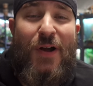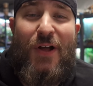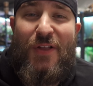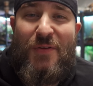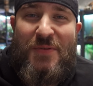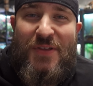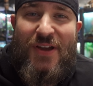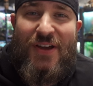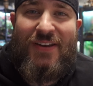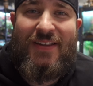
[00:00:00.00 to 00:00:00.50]

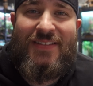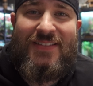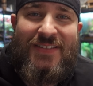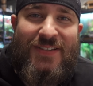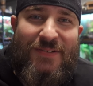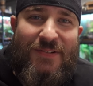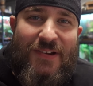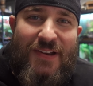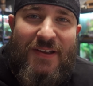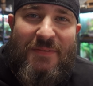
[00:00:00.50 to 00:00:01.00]
follow me on
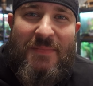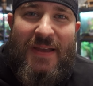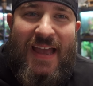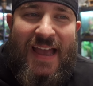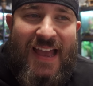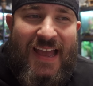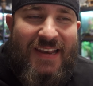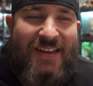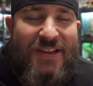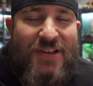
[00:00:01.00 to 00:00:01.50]
Instagram
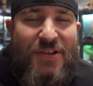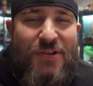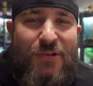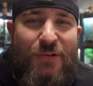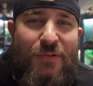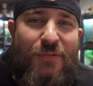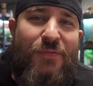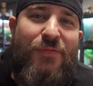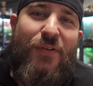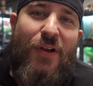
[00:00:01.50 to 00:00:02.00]
at
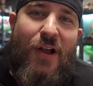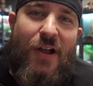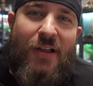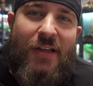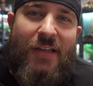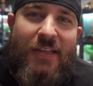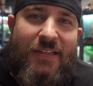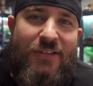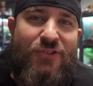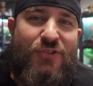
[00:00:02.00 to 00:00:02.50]

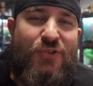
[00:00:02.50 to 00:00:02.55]
Ufraga